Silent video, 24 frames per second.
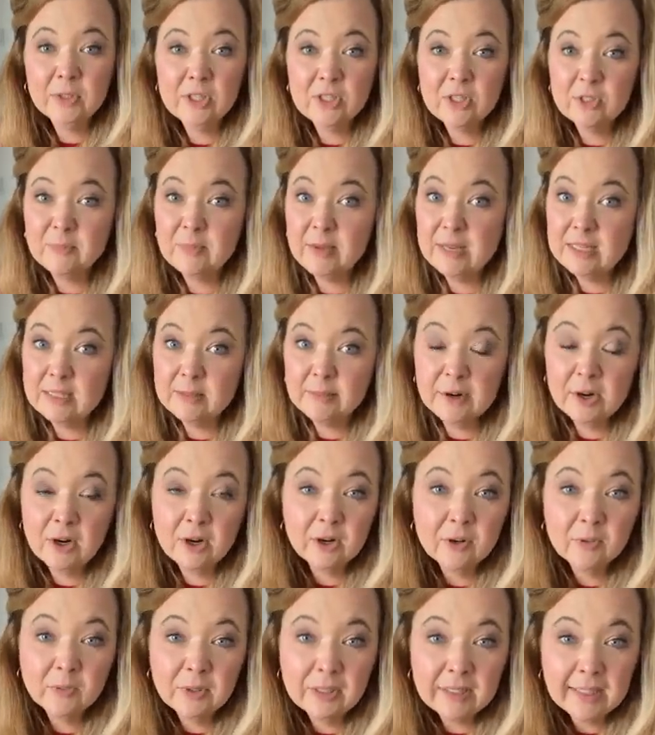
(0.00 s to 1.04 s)
which makes
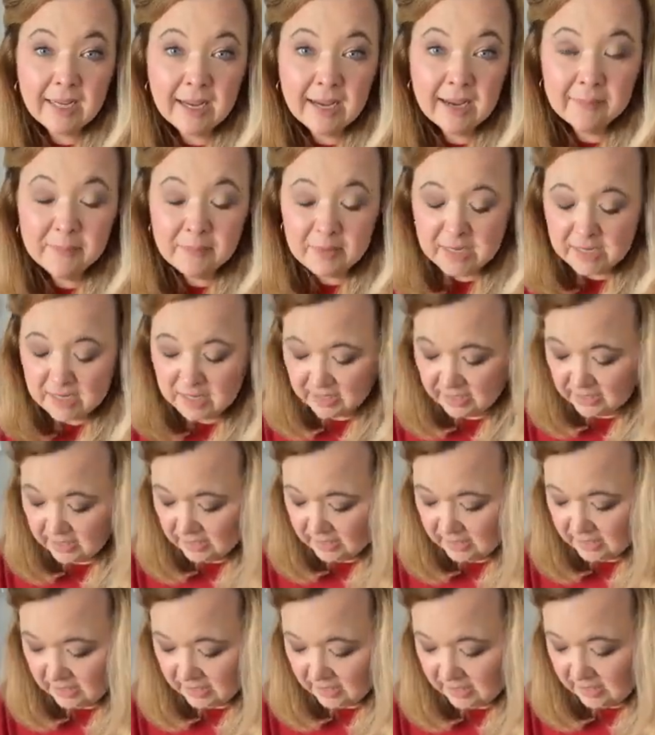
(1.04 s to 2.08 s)
my heart really happy.
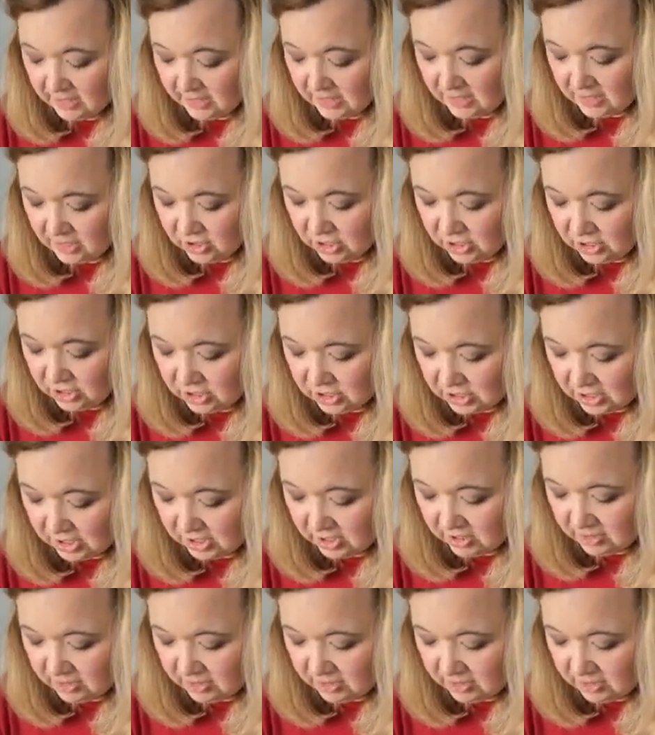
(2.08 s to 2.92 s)
And she